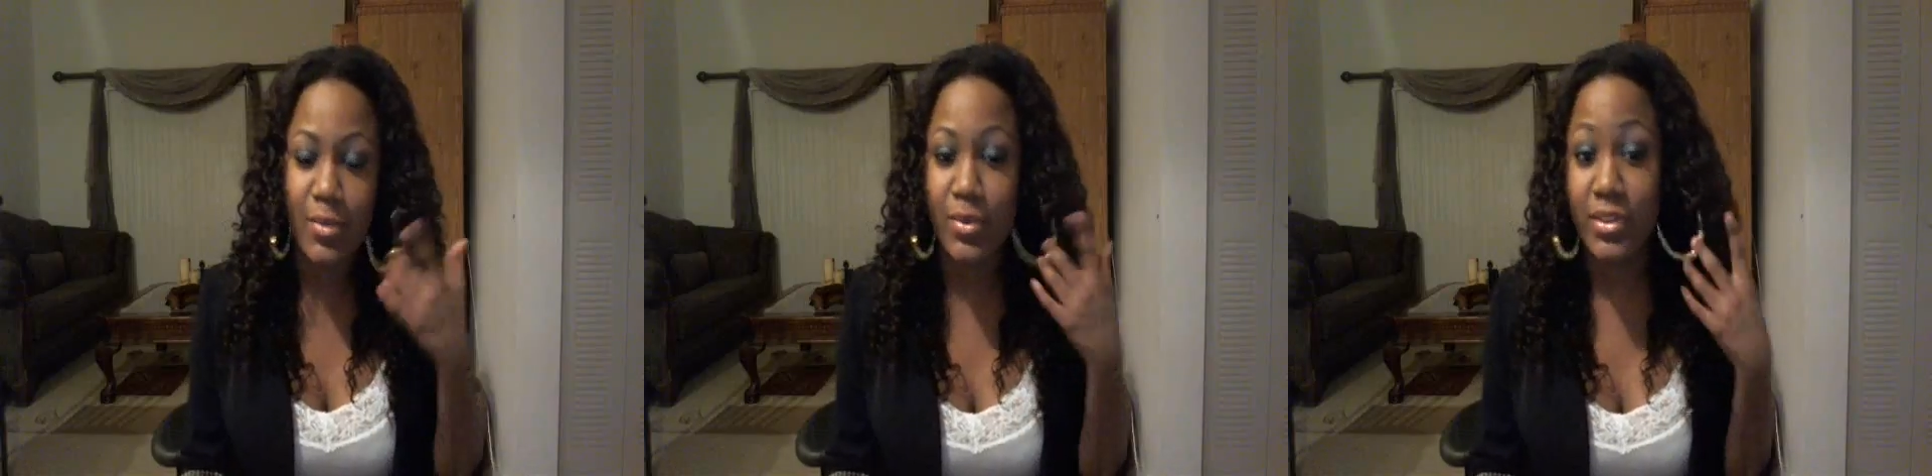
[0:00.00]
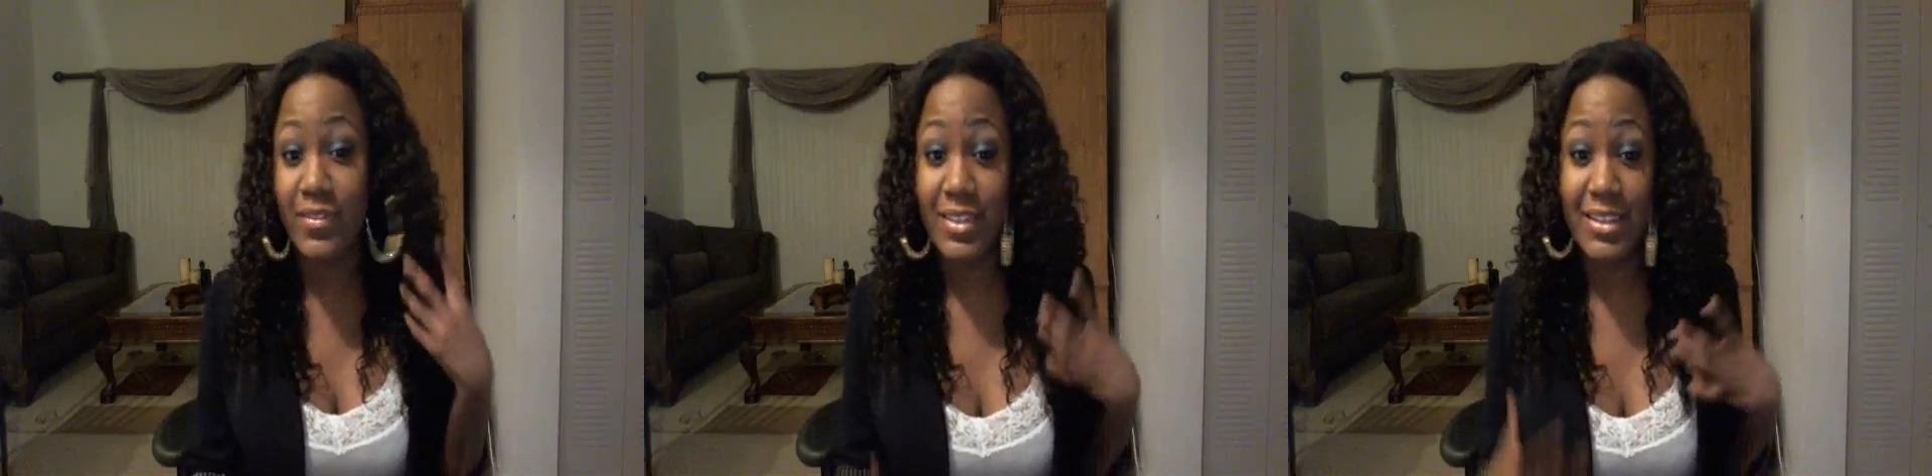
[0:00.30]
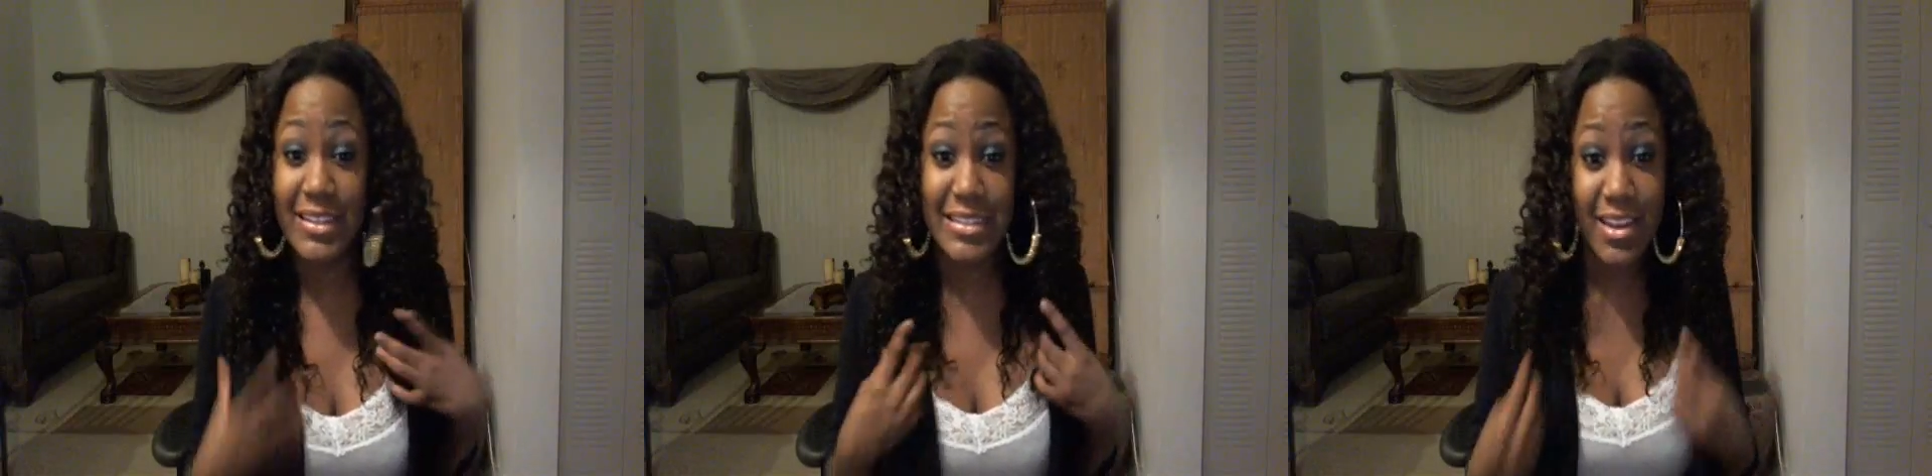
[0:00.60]
I'm really feeling
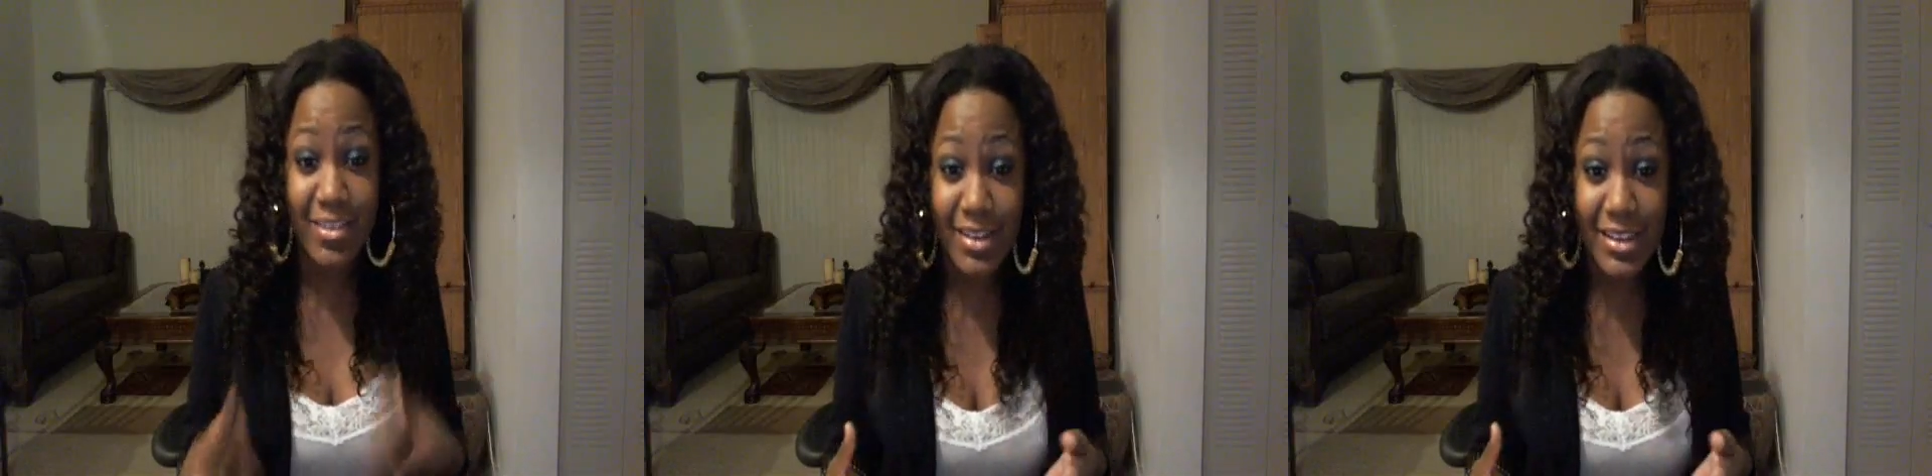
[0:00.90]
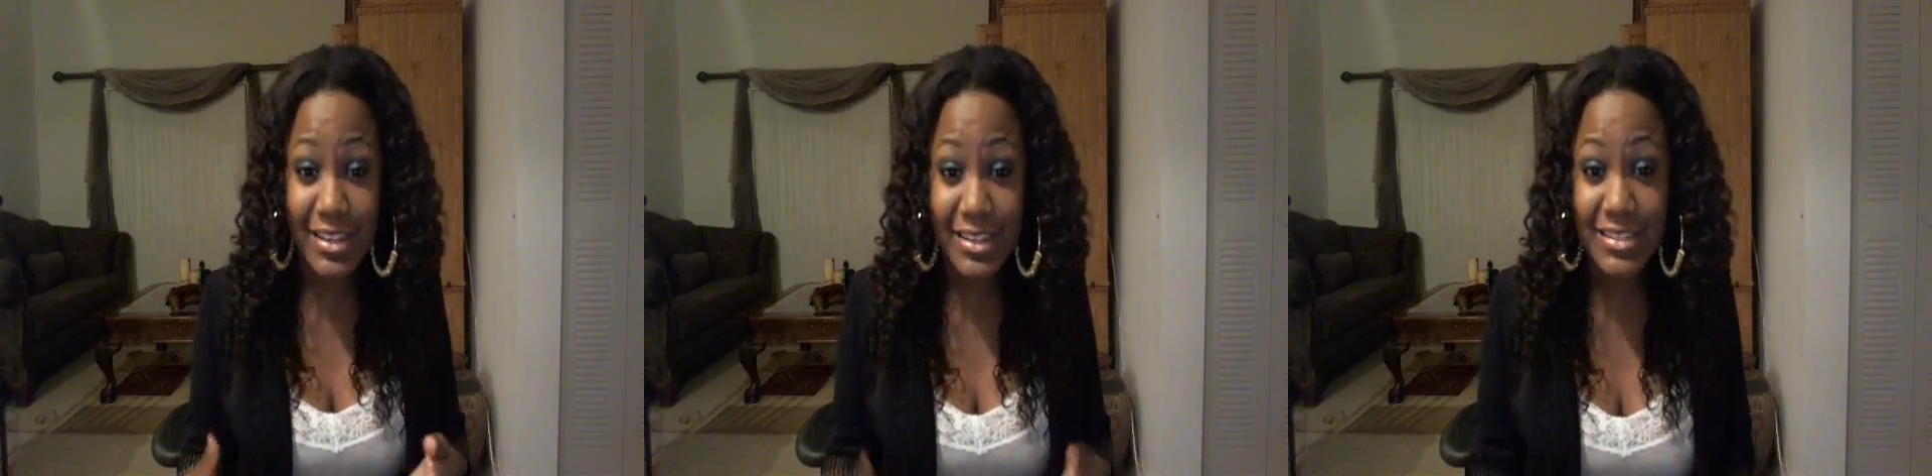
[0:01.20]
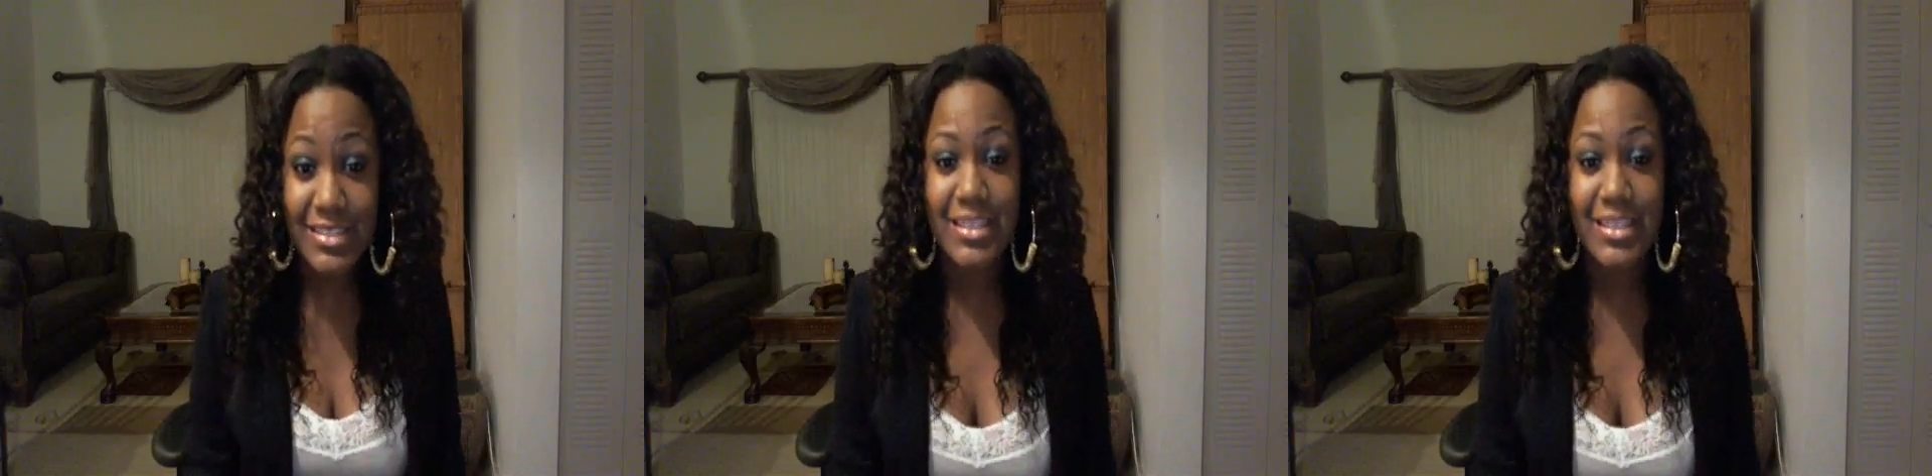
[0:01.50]
these earrings.